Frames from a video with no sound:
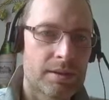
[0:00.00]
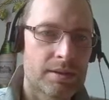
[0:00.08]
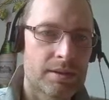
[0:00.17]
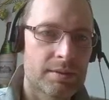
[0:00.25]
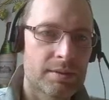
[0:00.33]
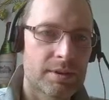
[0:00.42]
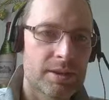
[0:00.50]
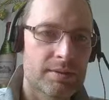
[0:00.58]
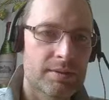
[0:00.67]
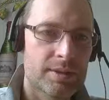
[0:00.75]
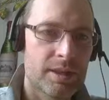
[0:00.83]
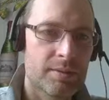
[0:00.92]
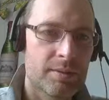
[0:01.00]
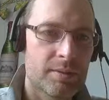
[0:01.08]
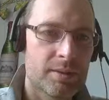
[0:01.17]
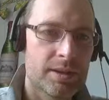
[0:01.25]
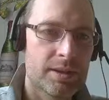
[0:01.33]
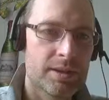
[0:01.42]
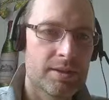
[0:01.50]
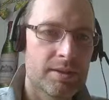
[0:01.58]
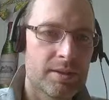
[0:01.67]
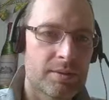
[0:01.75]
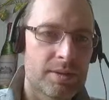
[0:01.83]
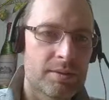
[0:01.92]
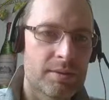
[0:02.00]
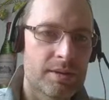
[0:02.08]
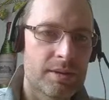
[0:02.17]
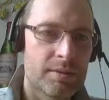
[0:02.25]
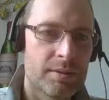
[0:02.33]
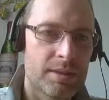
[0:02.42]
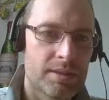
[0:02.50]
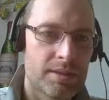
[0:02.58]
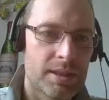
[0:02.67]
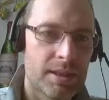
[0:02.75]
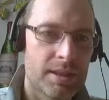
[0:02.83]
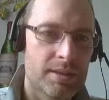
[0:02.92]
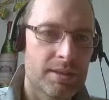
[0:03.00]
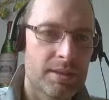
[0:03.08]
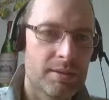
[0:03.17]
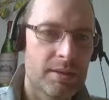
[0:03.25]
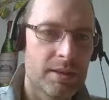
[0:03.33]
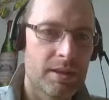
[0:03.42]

Someone's going to have to tell me what I need to do, except there's nobody else here to tell me.